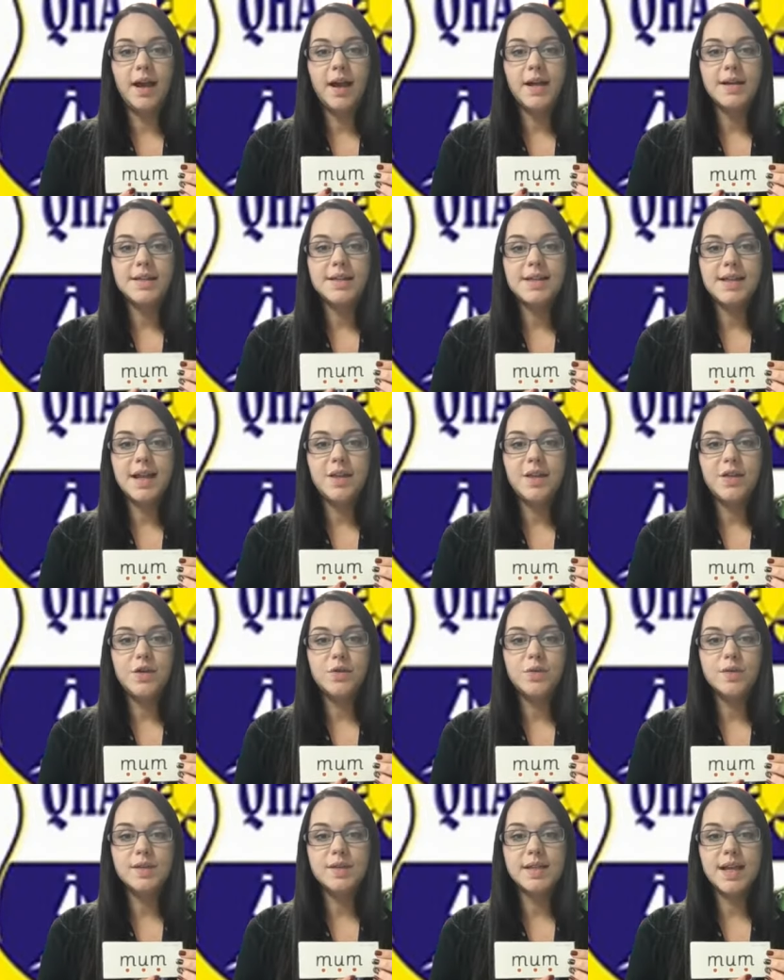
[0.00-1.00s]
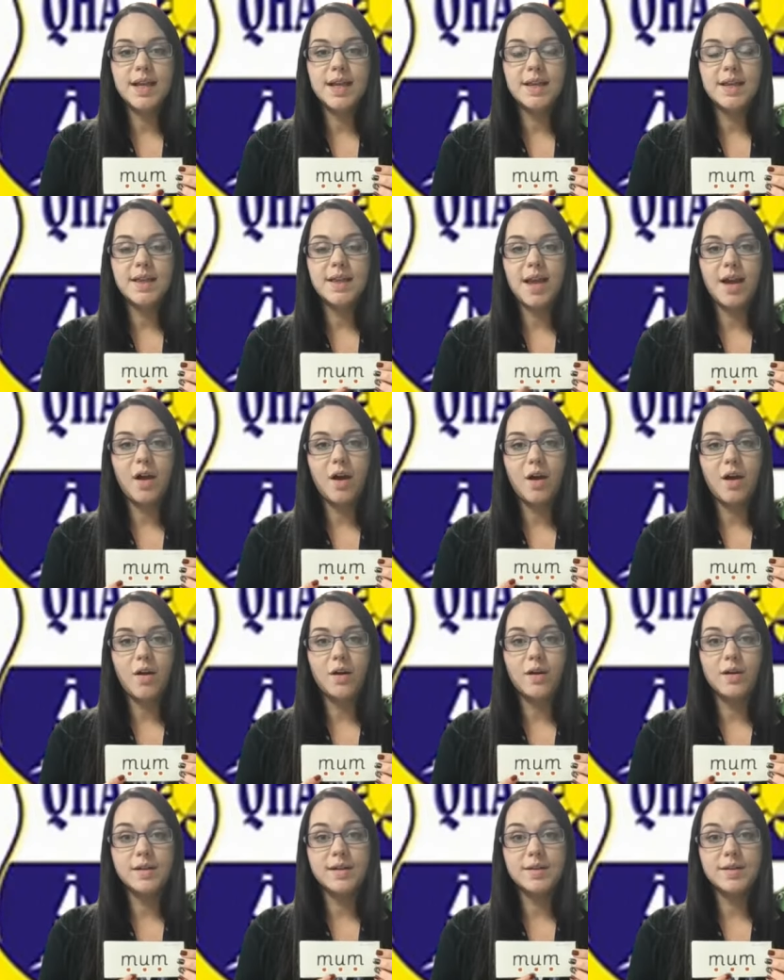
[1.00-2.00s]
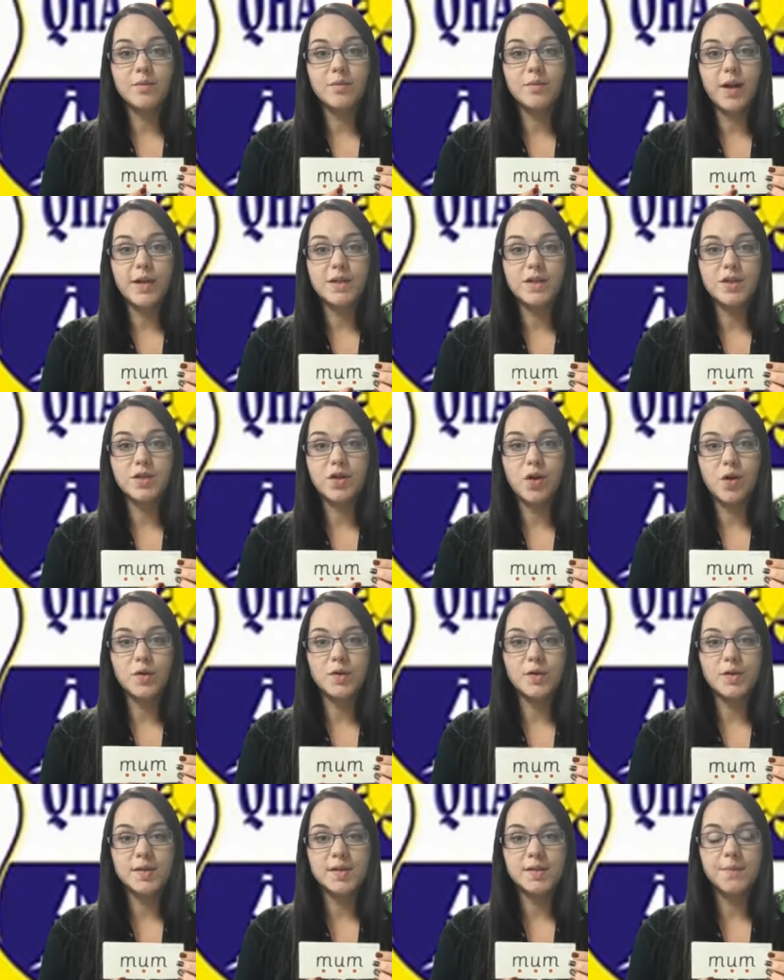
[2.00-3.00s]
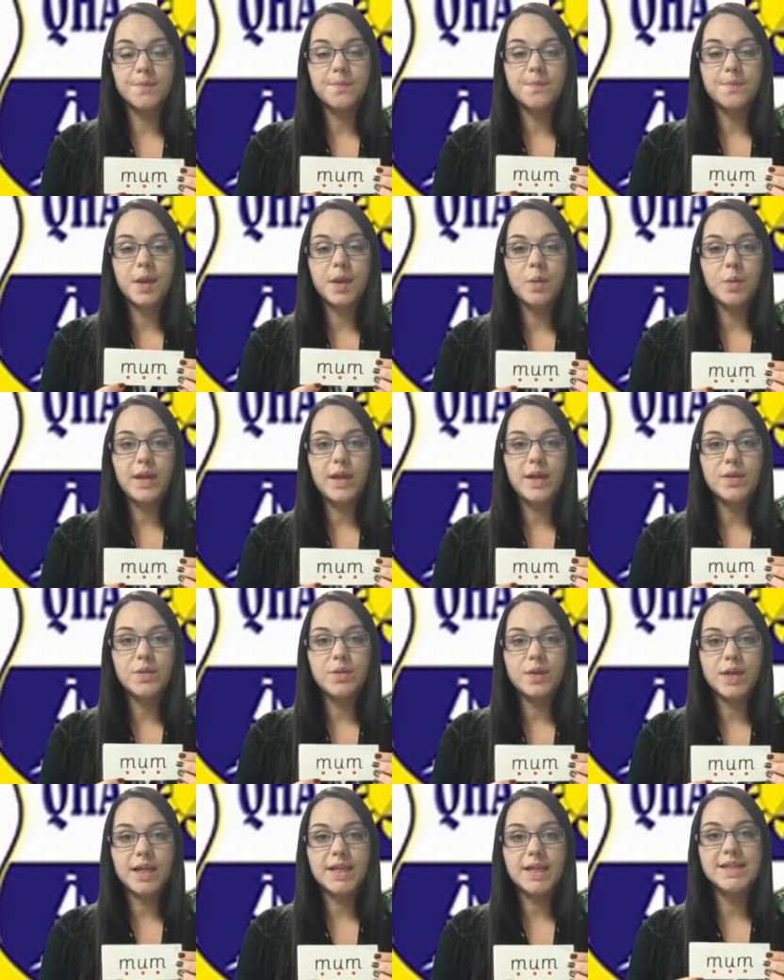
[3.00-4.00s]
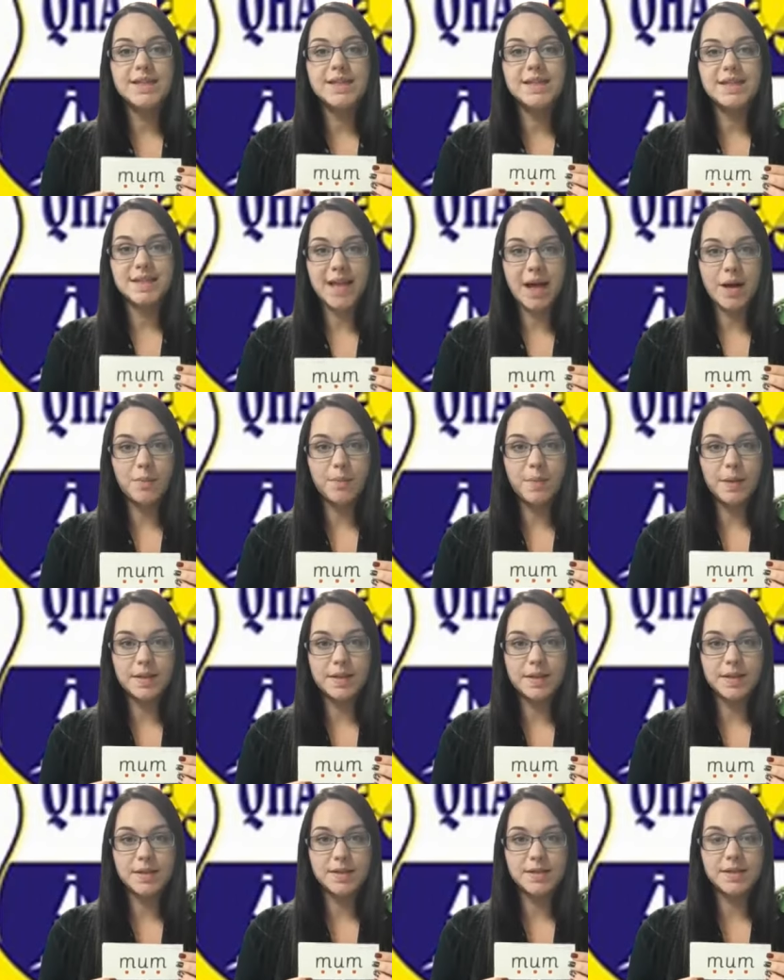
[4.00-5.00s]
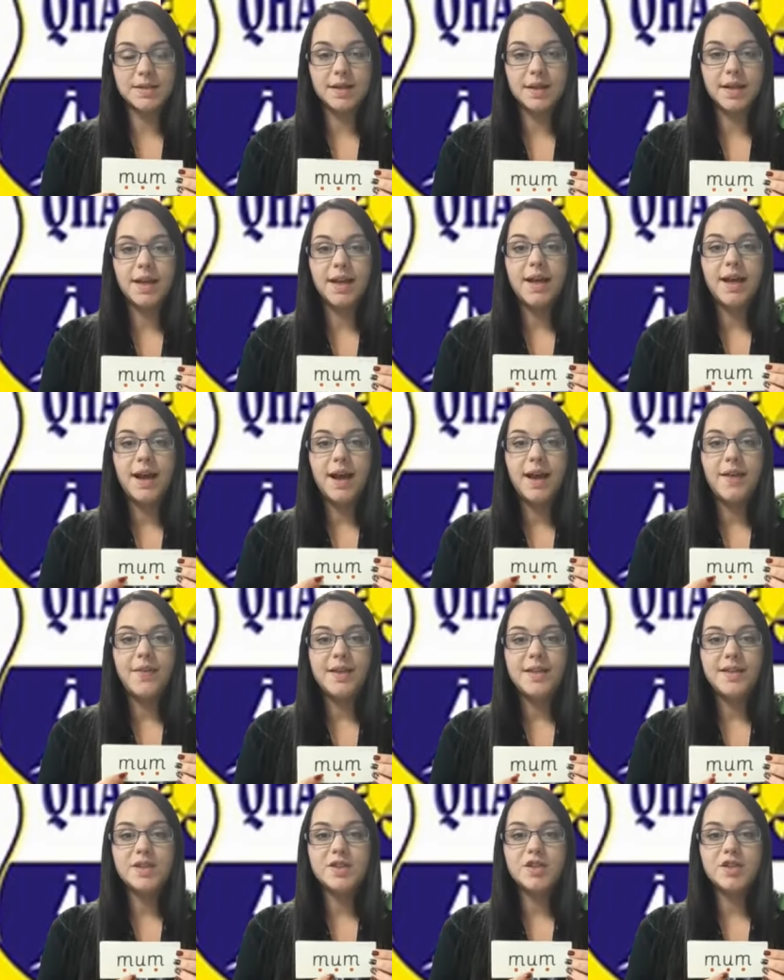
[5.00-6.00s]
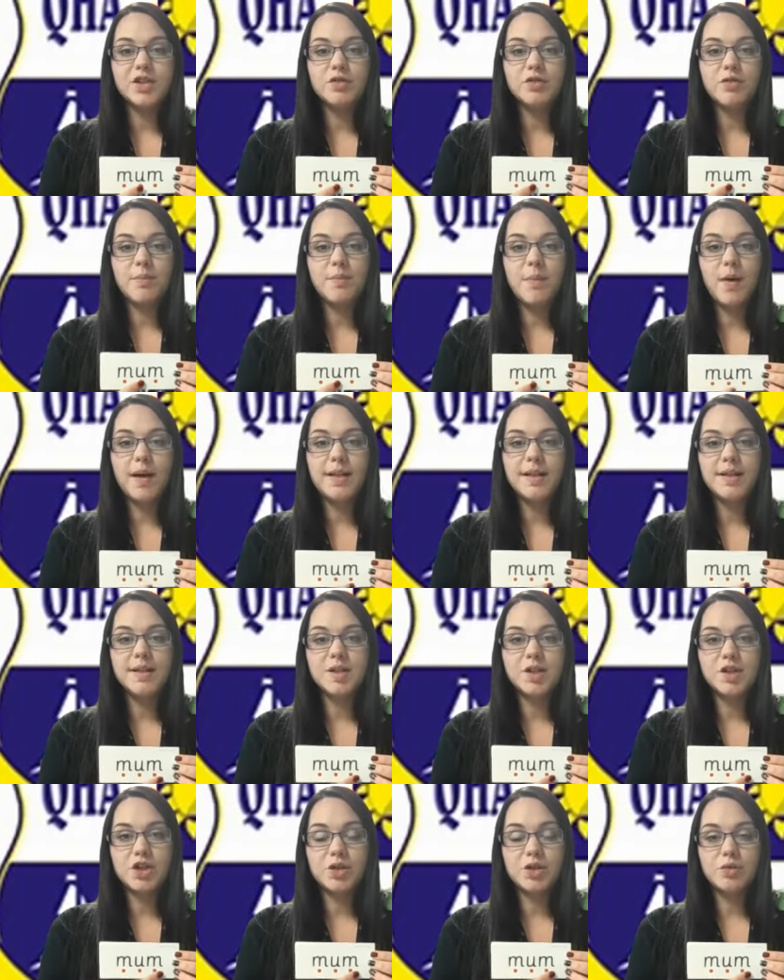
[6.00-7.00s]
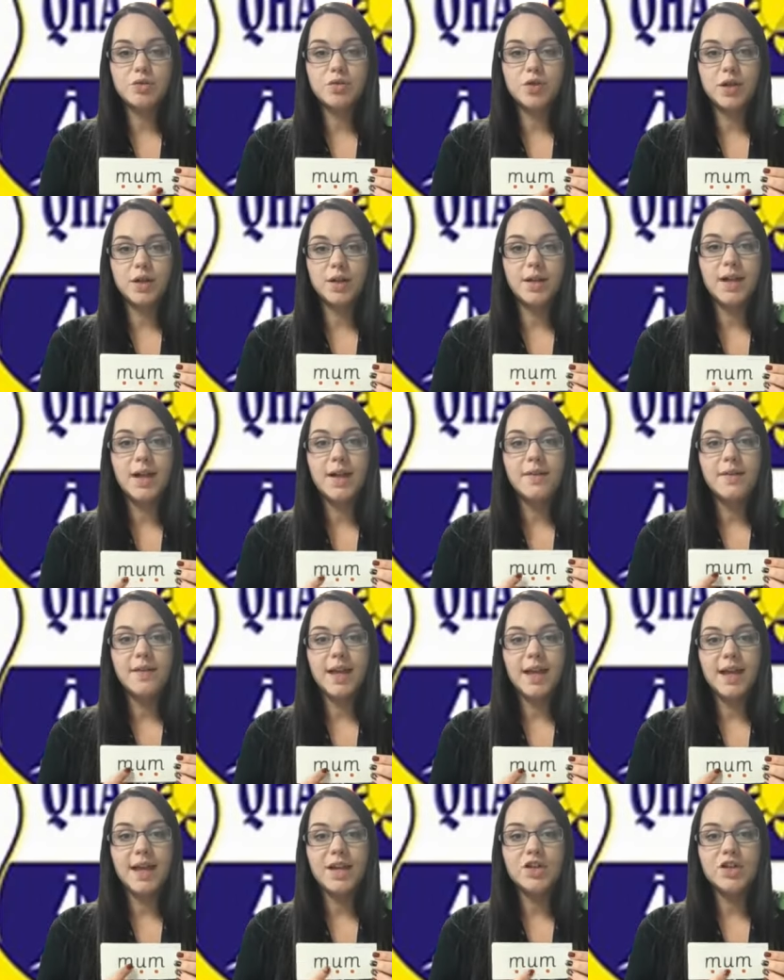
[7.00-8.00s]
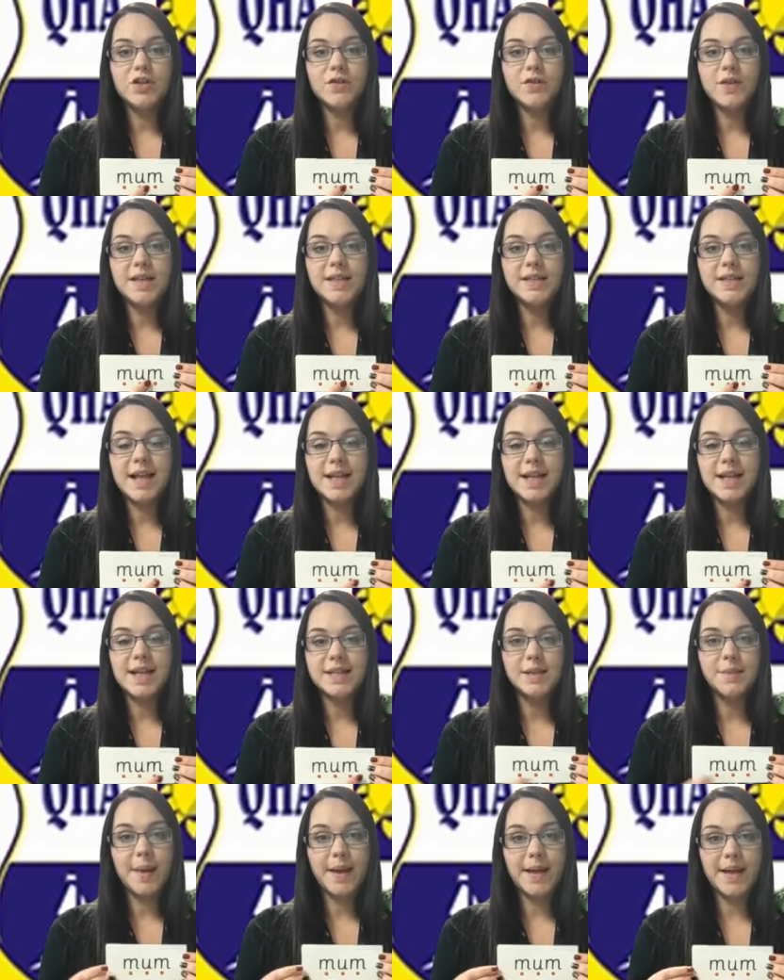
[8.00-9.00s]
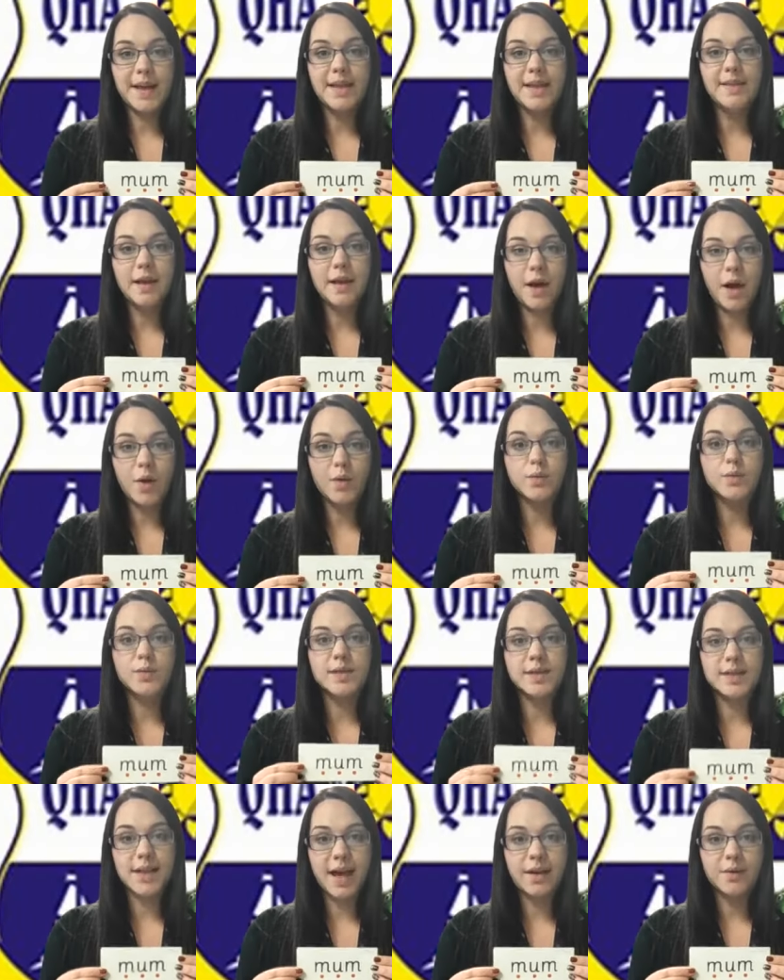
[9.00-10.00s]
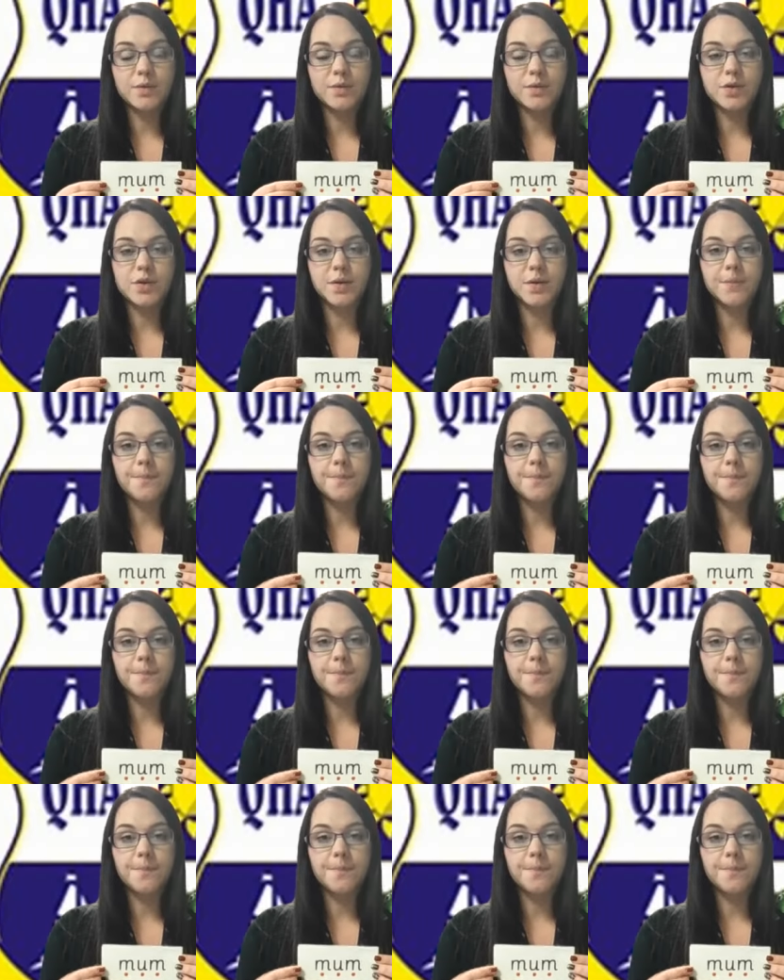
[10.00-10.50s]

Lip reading: Underneath, you'll see that there are some red dots. We call these sound buttons. And this just reminds the children that each of these letters are making their own sound.